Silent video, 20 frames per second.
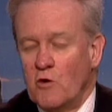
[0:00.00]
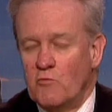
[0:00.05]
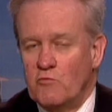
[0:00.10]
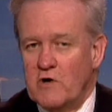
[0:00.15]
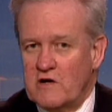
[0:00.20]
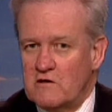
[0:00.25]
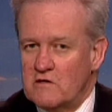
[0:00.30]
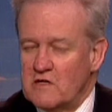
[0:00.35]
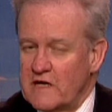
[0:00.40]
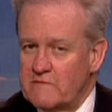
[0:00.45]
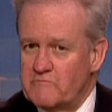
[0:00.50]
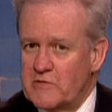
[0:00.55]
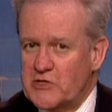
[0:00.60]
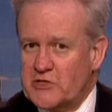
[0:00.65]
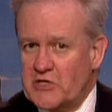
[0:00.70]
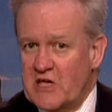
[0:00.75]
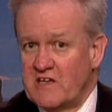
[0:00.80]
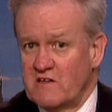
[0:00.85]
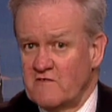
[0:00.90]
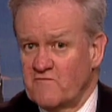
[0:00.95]
Well, let me
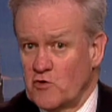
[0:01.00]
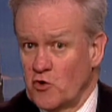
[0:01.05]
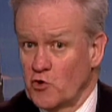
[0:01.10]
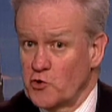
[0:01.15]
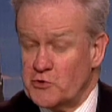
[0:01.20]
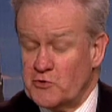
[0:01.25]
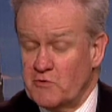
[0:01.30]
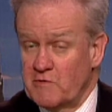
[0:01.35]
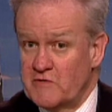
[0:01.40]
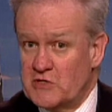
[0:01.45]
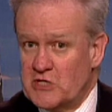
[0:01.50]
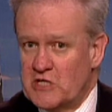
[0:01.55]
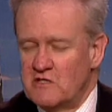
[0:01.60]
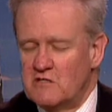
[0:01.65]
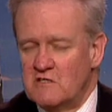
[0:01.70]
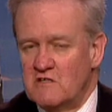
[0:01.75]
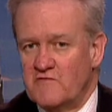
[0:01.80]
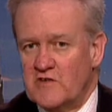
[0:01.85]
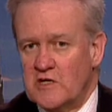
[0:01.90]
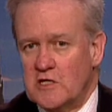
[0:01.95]
say, of course, we've
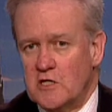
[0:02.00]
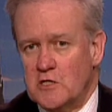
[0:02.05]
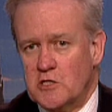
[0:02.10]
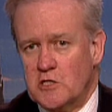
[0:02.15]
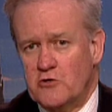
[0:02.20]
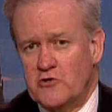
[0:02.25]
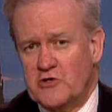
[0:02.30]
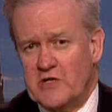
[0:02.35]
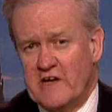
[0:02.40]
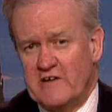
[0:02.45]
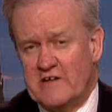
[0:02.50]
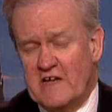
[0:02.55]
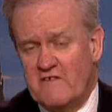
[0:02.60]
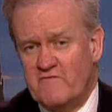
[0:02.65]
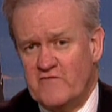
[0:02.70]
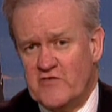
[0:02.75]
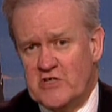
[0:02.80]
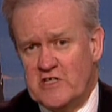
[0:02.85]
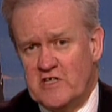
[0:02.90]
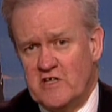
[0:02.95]
seen the figures go down
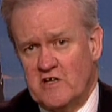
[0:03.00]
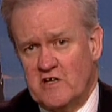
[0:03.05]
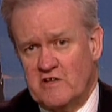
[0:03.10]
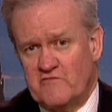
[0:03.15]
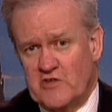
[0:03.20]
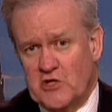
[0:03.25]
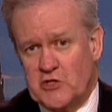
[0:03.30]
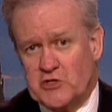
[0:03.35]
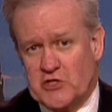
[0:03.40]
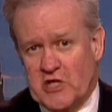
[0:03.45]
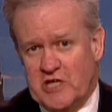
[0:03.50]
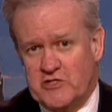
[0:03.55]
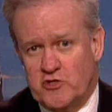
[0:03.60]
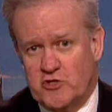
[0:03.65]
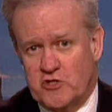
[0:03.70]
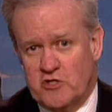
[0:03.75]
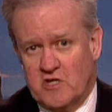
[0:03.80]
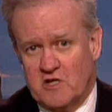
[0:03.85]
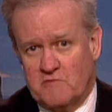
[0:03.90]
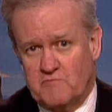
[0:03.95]
every year this
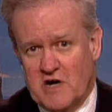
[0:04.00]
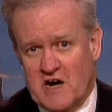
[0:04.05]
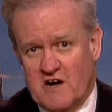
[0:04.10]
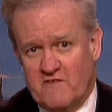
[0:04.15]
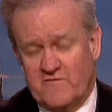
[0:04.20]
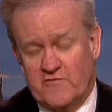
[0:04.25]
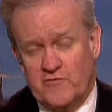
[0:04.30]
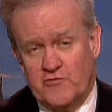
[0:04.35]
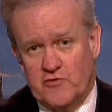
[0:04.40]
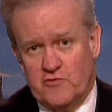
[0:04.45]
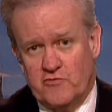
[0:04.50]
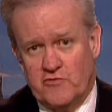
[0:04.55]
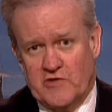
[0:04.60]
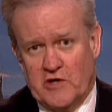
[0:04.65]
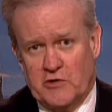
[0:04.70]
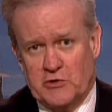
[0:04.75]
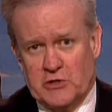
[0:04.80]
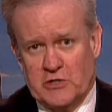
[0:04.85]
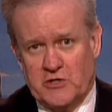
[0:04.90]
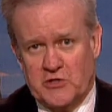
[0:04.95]
century, apart from
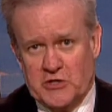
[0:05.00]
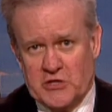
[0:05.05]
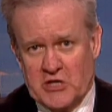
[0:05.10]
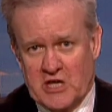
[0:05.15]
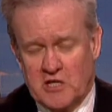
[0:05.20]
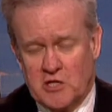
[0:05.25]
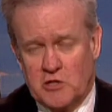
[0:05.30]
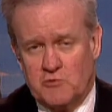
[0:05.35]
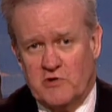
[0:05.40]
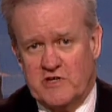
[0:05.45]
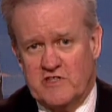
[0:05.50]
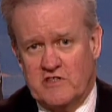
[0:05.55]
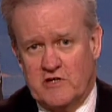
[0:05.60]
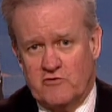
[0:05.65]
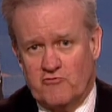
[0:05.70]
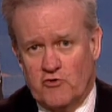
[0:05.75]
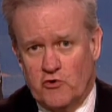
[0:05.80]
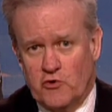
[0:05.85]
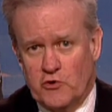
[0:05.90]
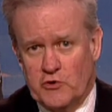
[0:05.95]
2006, where they
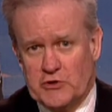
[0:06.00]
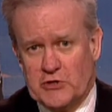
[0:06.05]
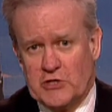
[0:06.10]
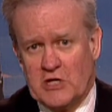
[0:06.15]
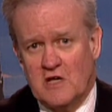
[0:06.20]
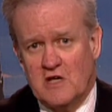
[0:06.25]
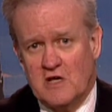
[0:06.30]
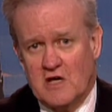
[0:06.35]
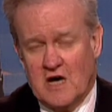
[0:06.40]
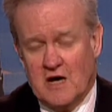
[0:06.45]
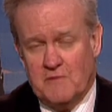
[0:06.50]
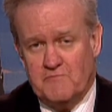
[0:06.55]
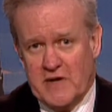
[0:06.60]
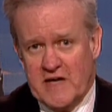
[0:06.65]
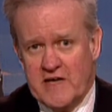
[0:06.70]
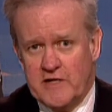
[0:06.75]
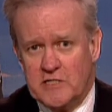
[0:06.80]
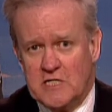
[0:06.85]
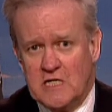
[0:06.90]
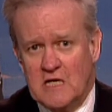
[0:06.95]
rose a
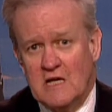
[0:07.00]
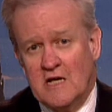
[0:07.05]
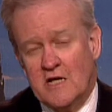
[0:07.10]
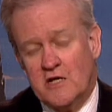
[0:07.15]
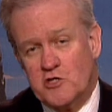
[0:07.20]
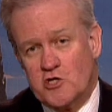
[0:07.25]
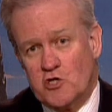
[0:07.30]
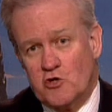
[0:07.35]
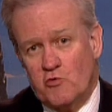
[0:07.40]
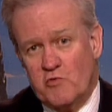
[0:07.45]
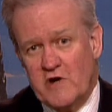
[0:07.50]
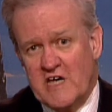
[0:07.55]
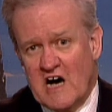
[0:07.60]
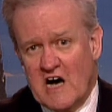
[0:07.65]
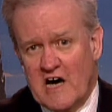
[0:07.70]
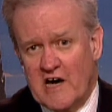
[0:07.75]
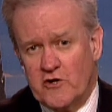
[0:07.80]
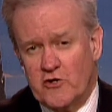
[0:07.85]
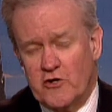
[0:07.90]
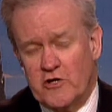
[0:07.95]
bit. So we
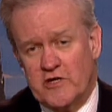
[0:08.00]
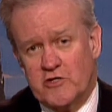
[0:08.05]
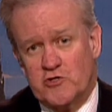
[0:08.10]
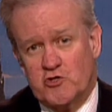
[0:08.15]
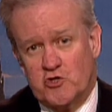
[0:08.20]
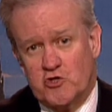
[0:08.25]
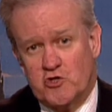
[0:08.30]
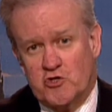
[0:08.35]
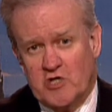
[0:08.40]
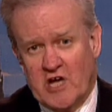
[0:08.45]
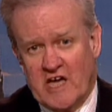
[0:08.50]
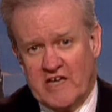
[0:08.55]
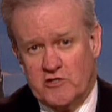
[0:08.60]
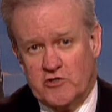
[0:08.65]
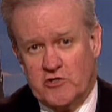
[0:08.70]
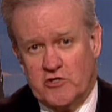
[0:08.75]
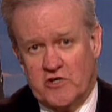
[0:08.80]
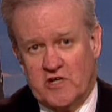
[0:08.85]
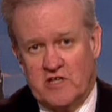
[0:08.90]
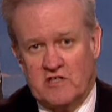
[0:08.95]
are on a
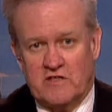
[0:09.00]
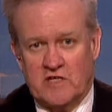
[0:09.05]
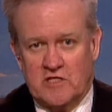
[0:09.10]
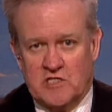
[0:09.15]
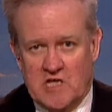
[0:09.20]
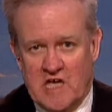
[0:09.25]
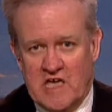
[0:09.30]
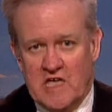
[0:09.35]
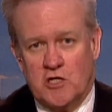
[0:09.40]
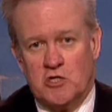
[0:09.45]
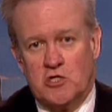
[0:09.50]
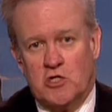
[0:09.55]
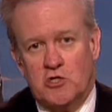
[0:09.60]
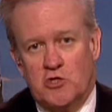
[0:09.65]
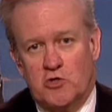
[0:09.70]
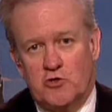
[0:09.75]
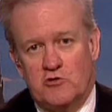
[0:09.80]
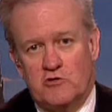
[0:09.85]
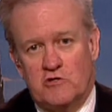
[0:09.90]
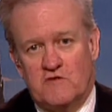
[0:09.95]
trajectory that takes
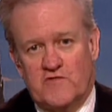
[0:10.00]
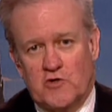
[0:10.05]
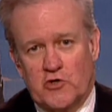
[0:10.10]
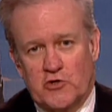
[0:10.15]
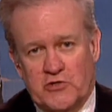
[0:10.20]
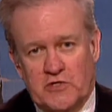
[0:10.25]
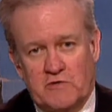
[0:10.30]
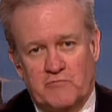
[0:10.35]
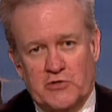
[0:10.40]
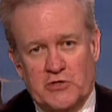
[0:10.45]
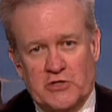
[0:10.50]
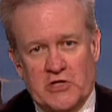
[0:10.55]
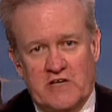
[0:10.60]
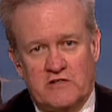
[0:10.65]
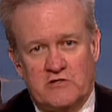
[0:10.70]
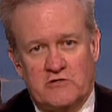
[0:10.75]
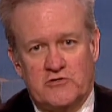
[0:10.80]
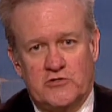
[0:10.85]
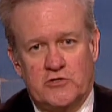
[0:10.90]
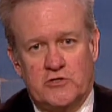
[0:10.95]
us to the
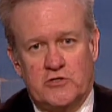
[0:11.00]
40%,